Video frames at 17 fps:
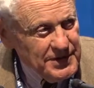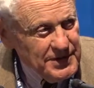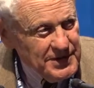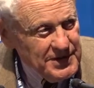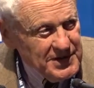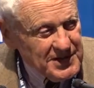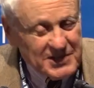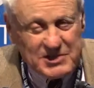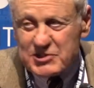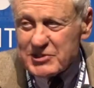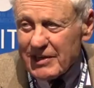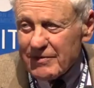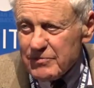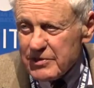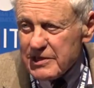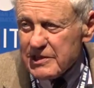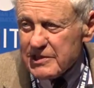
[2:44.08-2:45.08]
that
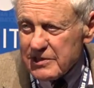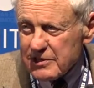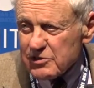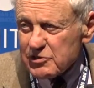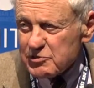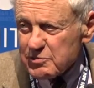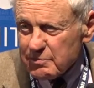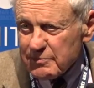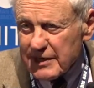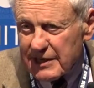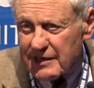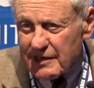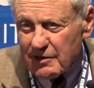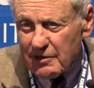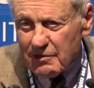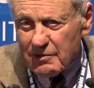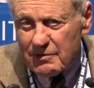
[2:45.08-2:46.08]
70 years from
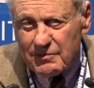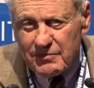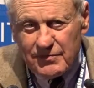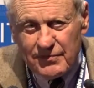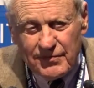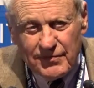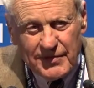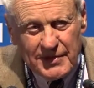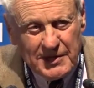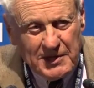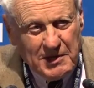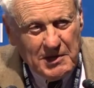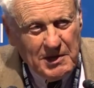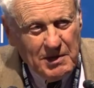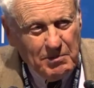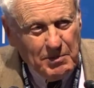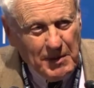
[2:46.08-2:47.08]
now,
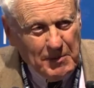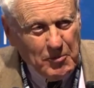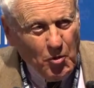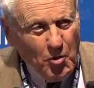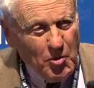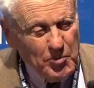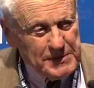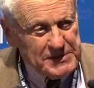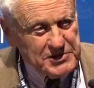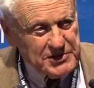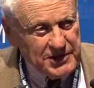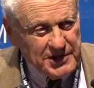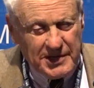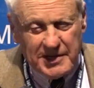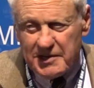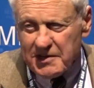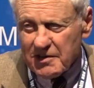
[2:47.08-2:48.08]
people will be sitting
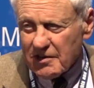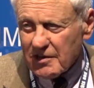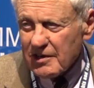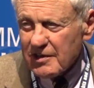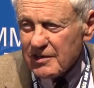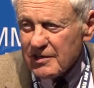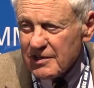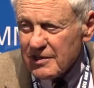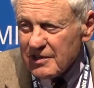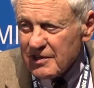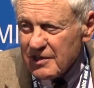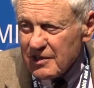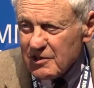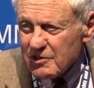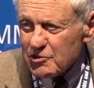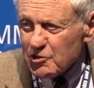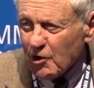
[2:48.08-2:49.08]
here
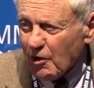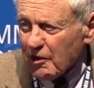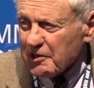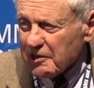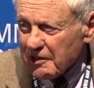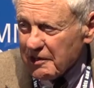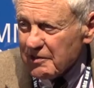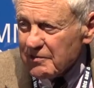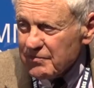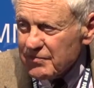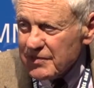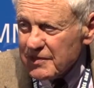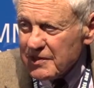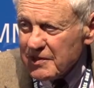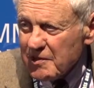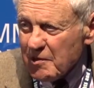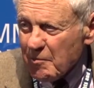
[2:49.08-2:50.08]
talking
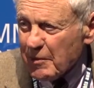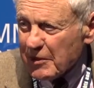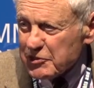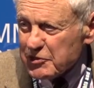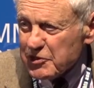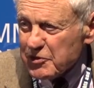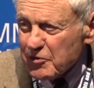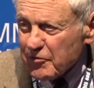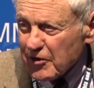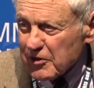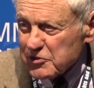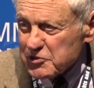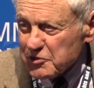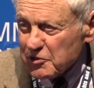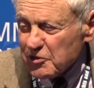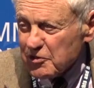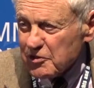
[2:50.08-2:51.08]
about the
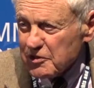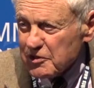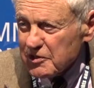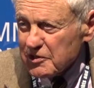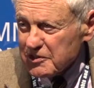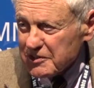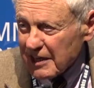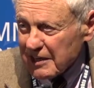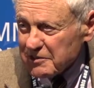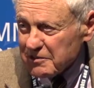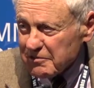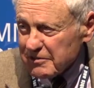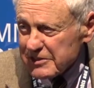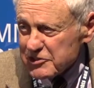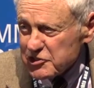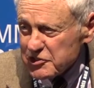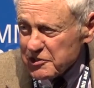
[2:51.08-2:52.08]
Universal
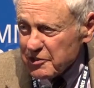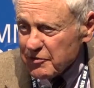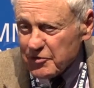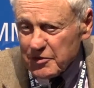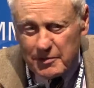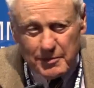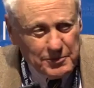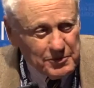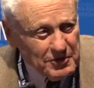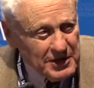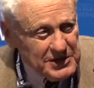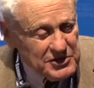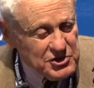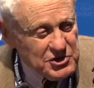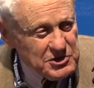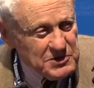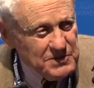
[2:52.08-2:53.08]
Declaration of Human
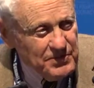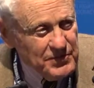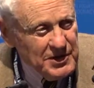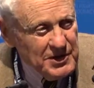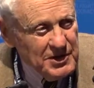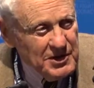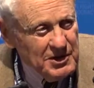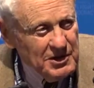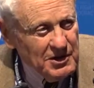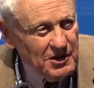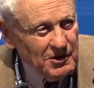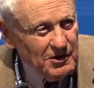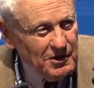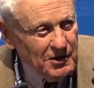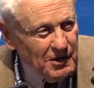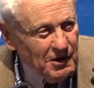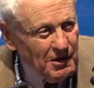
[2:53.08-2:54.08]
Rights
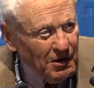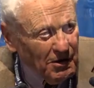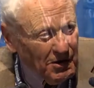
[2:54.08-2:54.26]
long